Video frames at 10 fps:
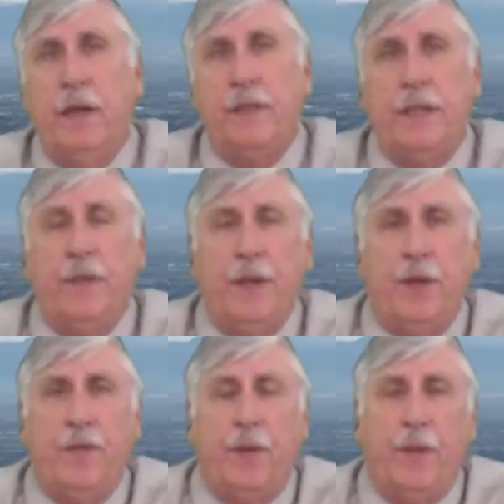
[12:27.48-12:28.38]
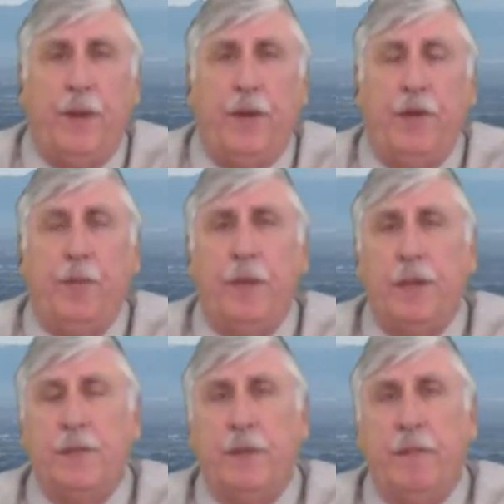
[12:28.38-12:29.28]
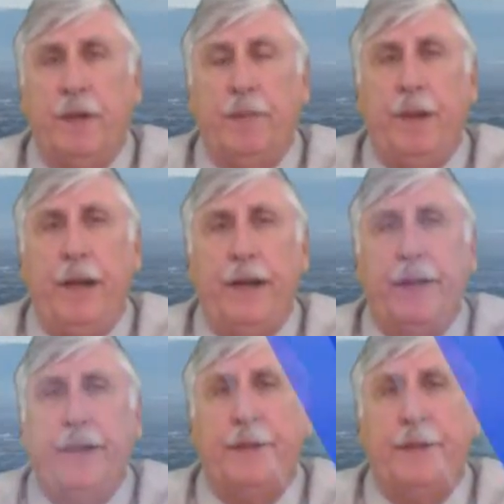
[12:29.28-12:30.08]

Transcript: Now stay with us for weather and sports when we come back.